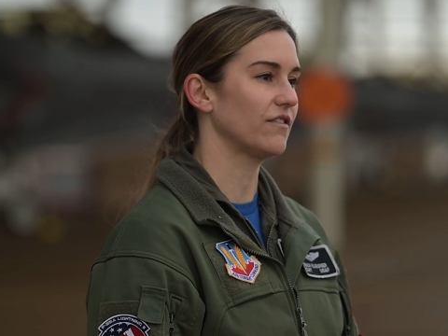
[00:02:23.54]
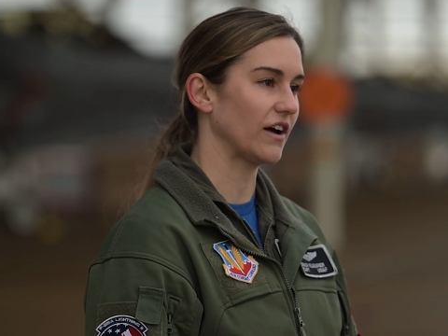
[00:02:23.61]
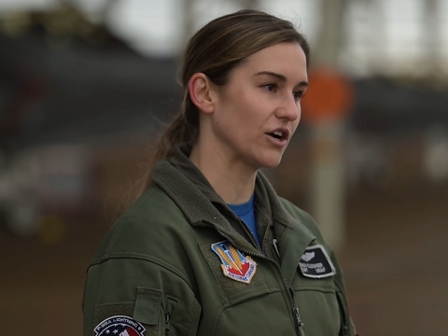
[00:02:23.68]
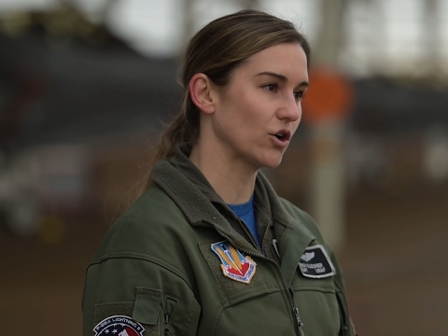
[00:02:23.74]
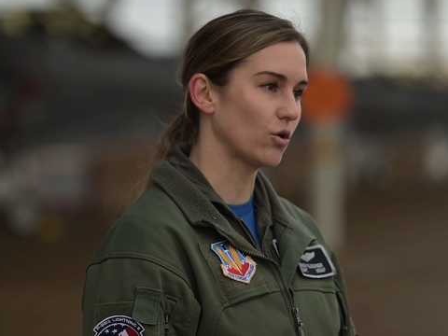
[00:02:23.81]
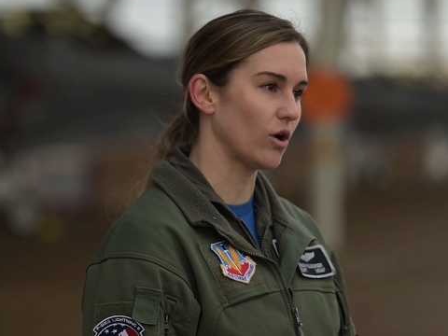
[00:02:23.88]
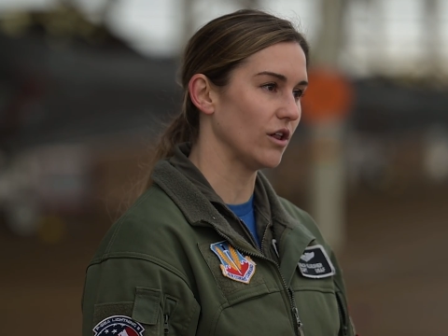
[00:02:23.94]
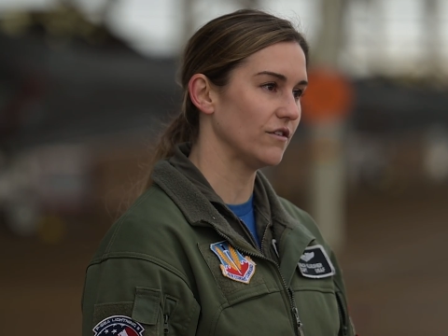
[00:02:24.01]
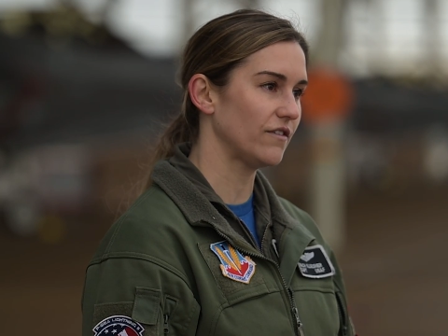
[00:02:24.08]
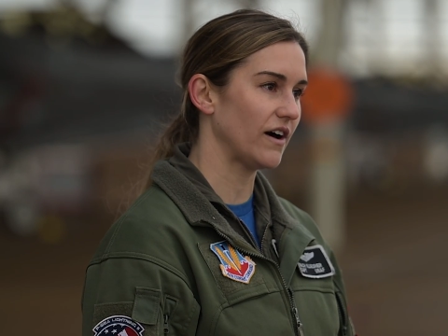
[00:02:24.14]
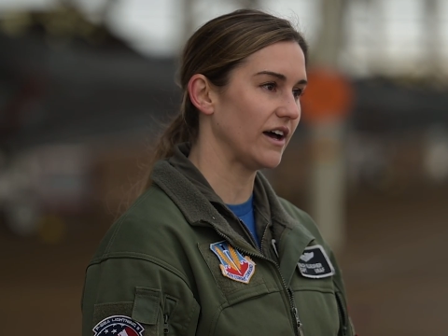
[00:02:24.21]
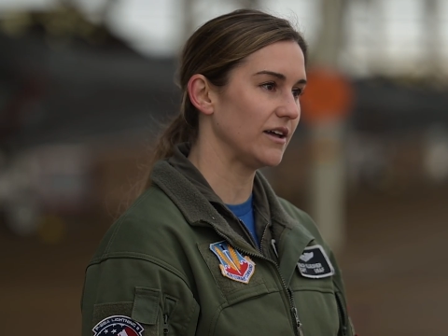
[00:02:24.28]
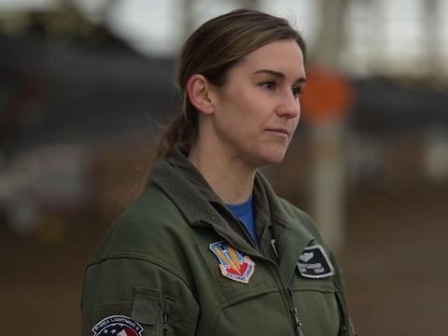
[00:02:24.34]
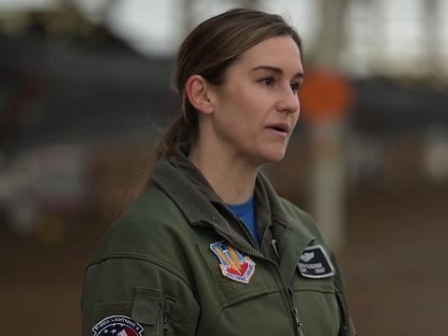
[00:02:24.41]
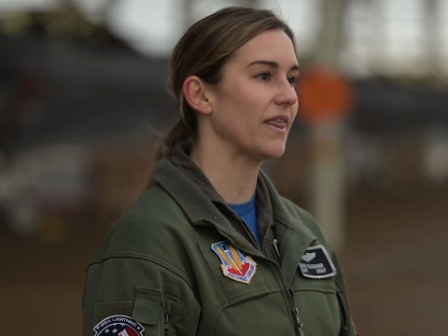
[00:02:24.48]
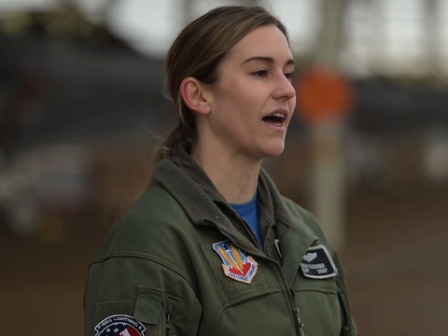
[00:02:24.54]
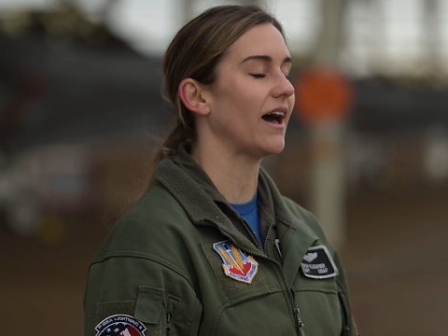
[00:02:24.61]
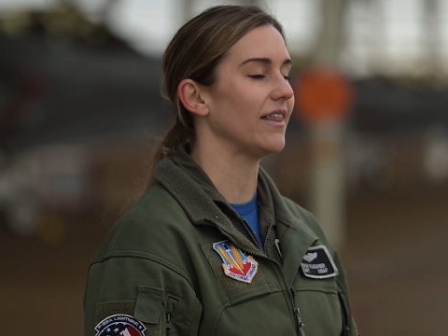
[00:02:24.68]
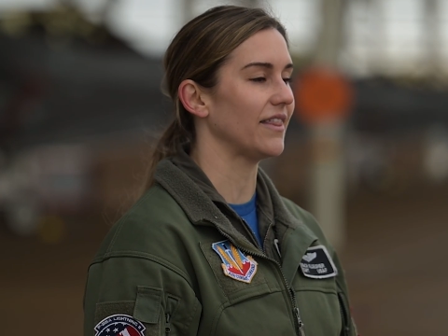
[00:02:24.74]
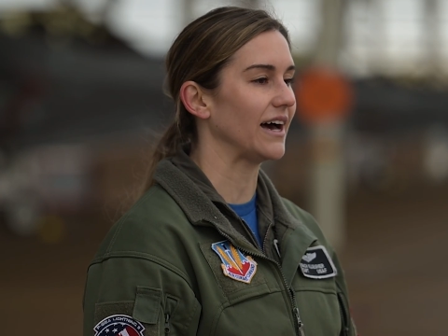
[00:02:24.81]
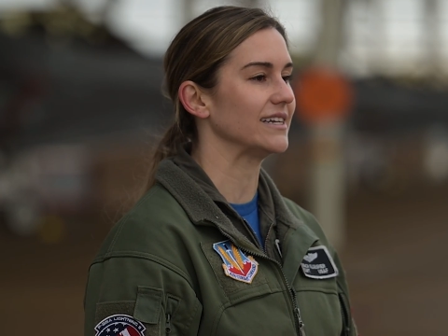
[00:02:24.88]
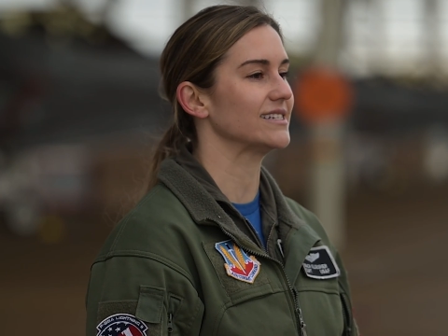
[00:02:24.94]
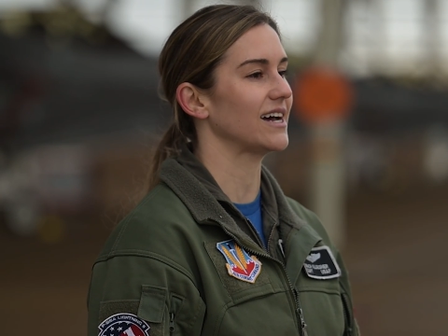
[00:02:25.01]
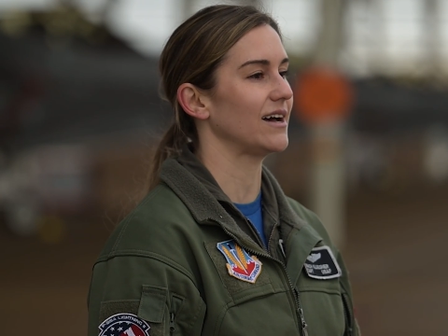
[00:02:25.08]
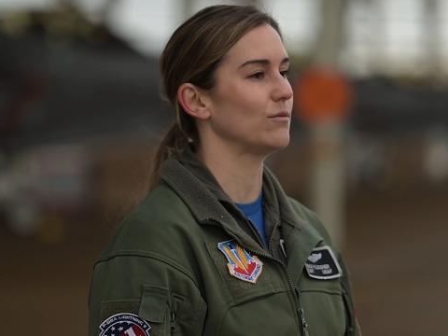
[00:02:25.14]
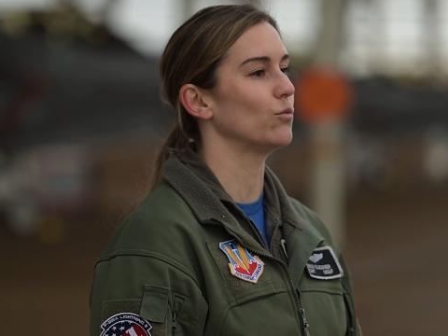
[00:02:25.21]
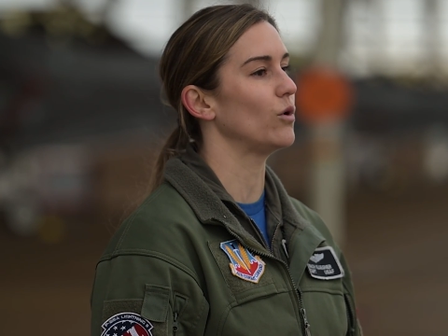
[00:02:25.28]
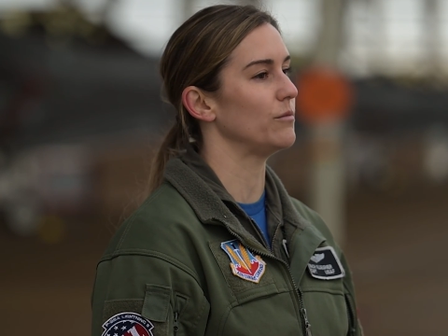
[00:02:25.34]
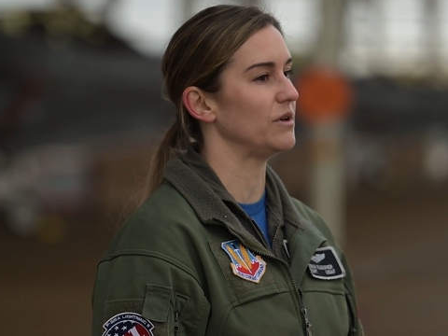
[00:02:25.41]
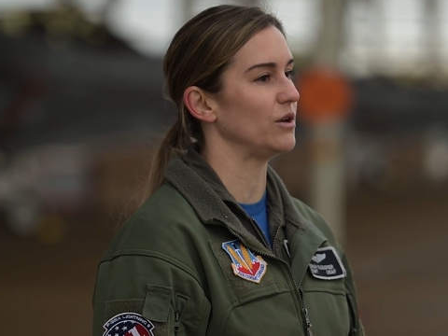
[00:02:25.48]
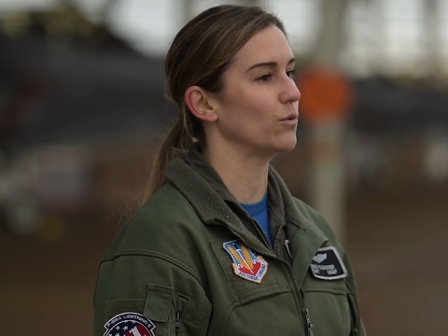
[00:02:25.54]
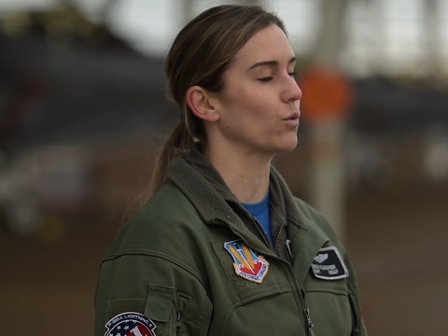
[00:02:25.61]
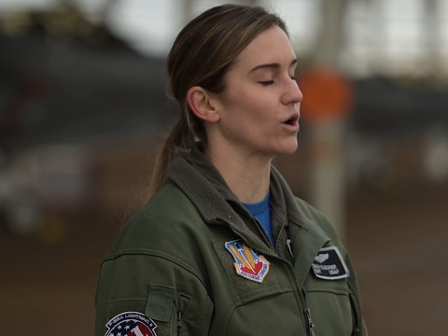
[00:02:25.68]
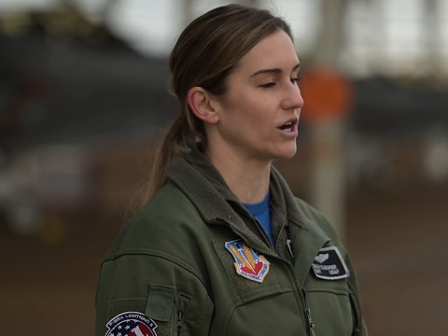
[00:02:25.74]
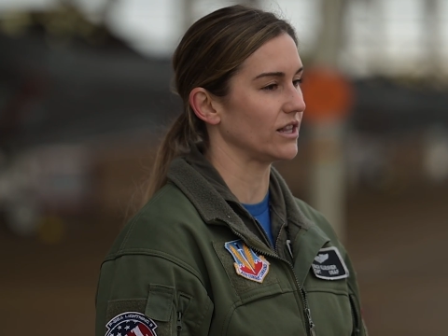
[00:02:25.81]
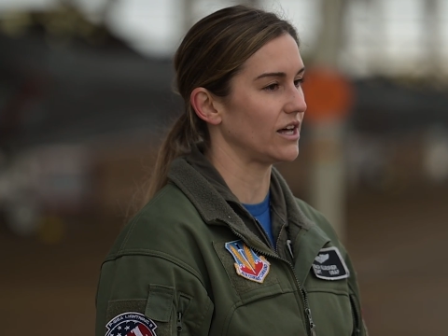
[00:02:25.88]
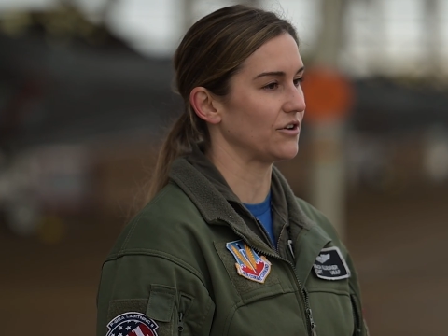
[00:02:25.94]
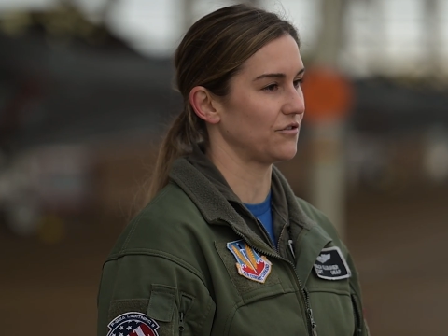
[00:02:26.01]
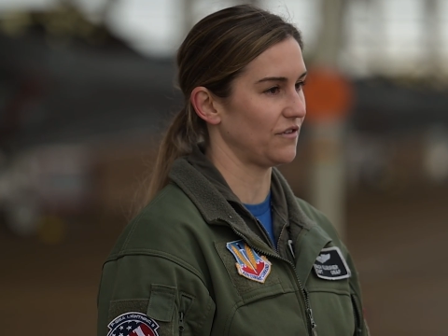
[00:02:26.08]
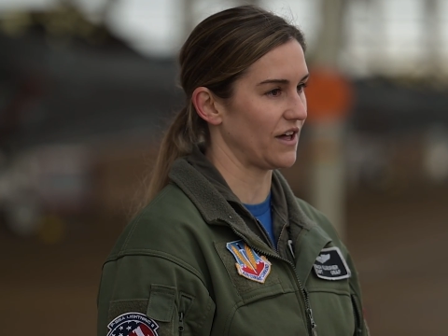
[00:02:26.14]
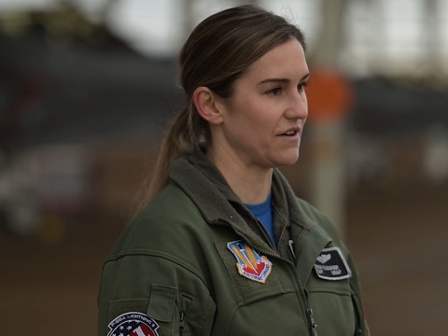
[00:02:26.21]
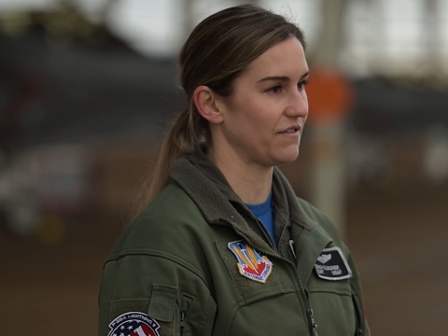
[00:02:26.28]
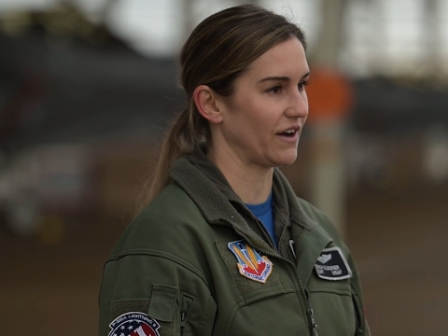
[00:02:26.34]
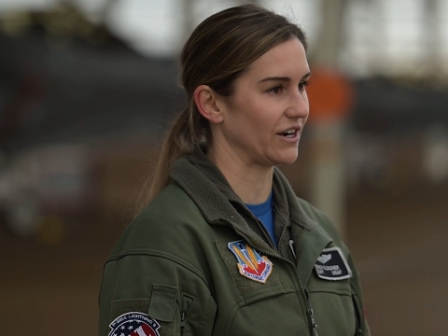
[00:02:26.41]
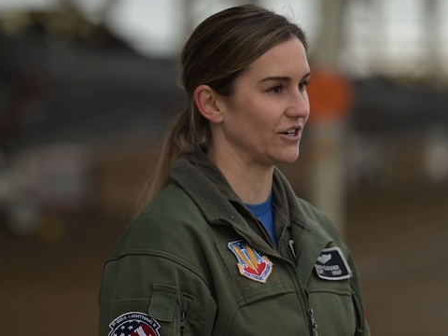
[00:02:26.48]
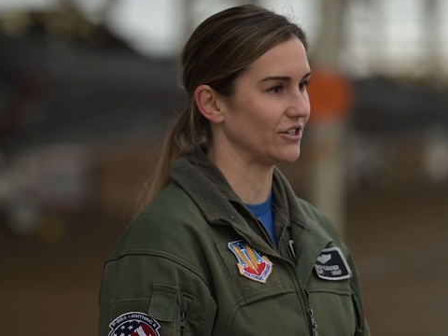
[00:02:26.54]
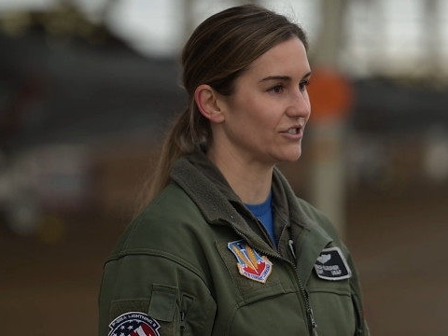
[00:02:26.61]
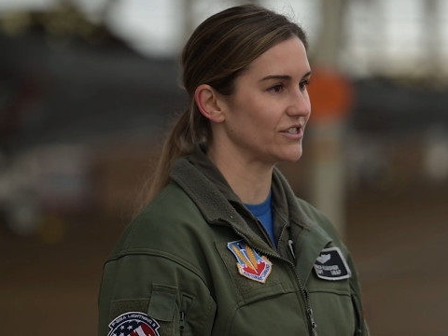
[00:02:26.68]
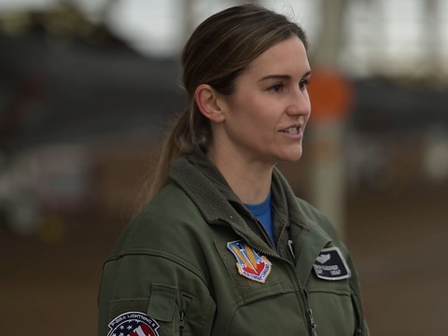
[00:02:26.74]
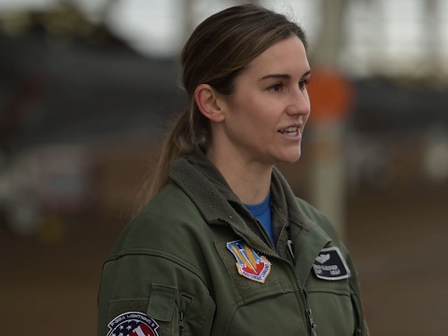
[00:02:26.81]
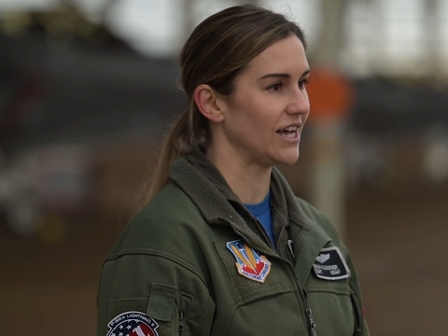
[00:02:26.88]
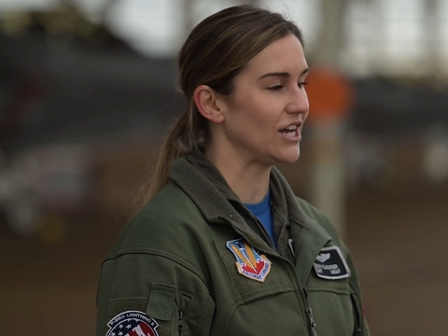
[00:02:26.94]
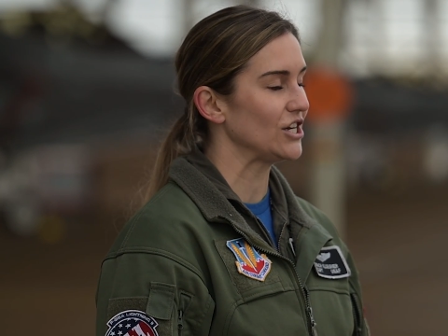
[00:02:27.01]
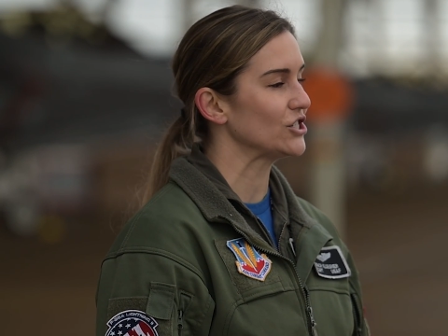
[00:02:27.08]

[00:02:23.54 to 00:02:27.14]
fighter qualified, but at that time women weren't allowed to fly fighters.